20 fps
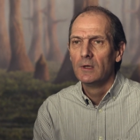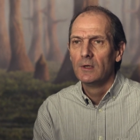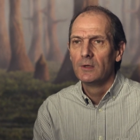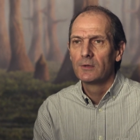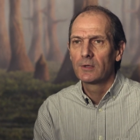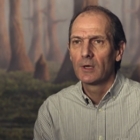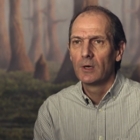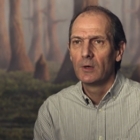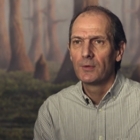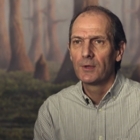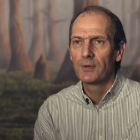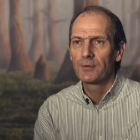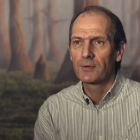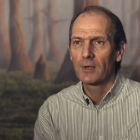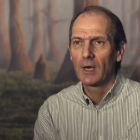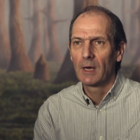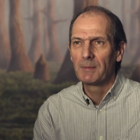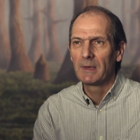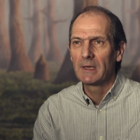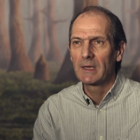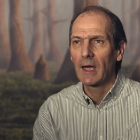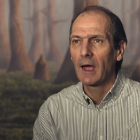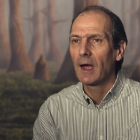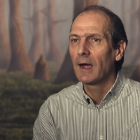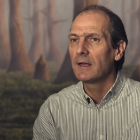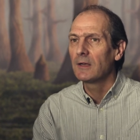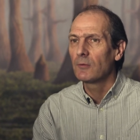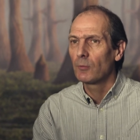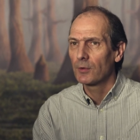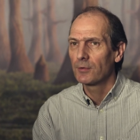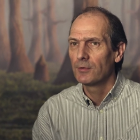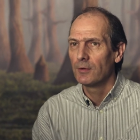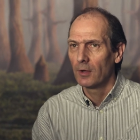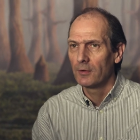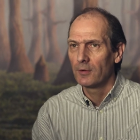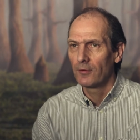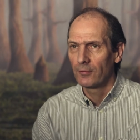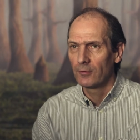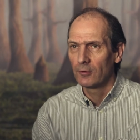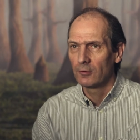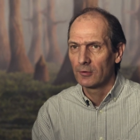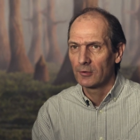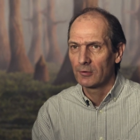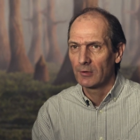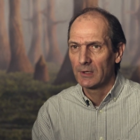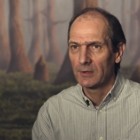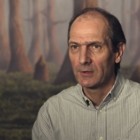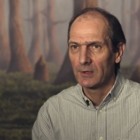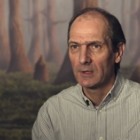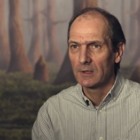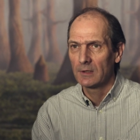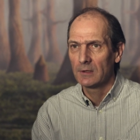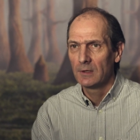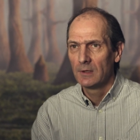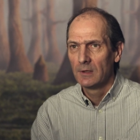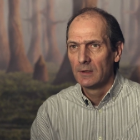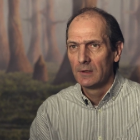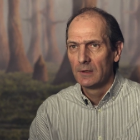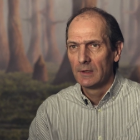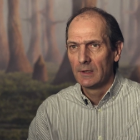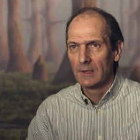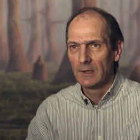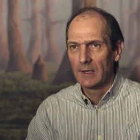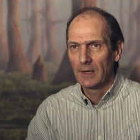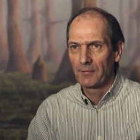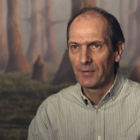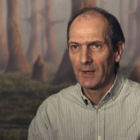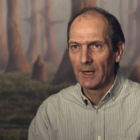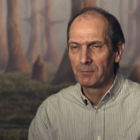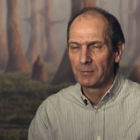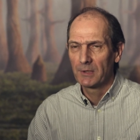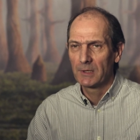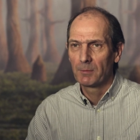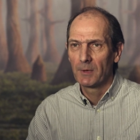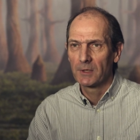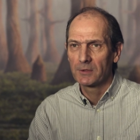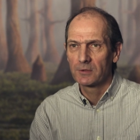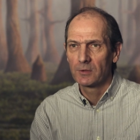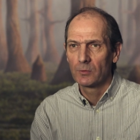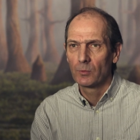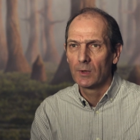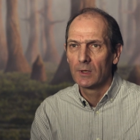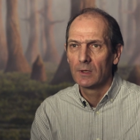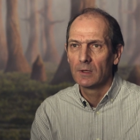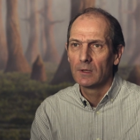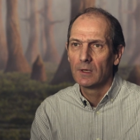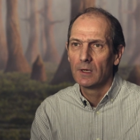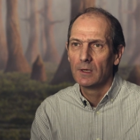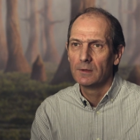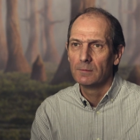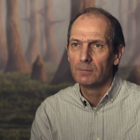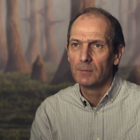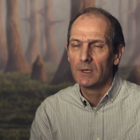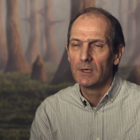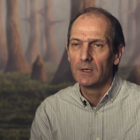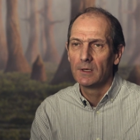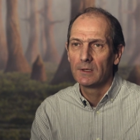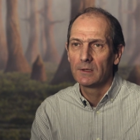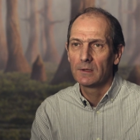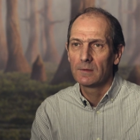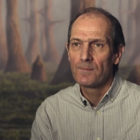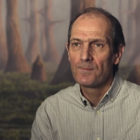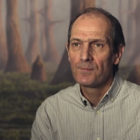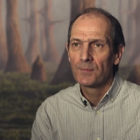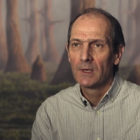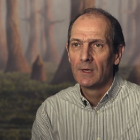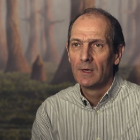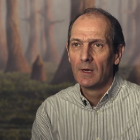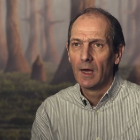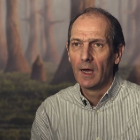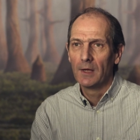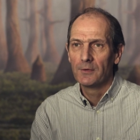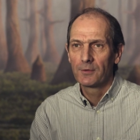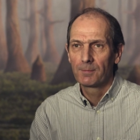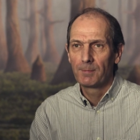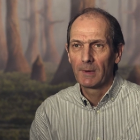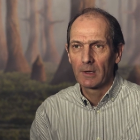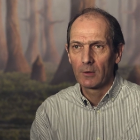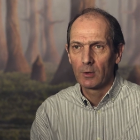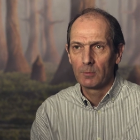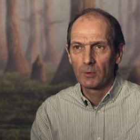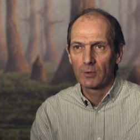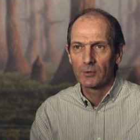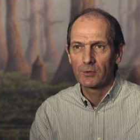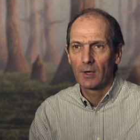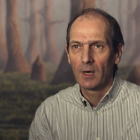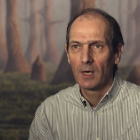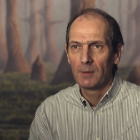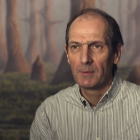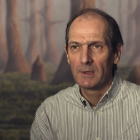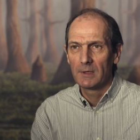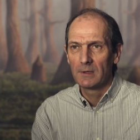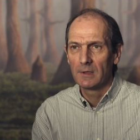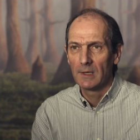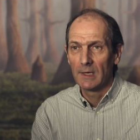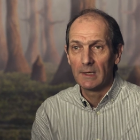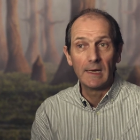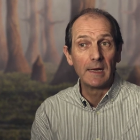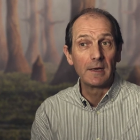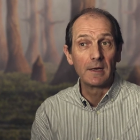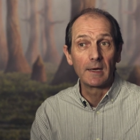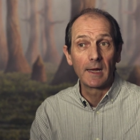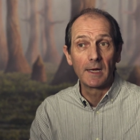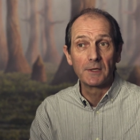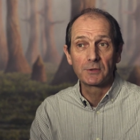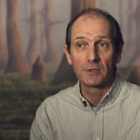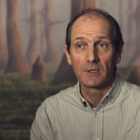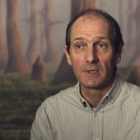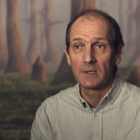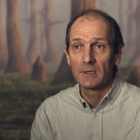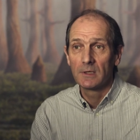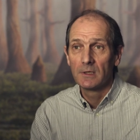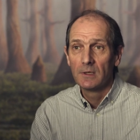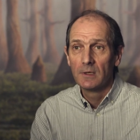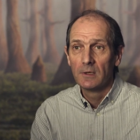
So this time he kind of wasn't on the floor a great deal left that pretty much to Will and Merlin and spent a lot more time in, in edit actually,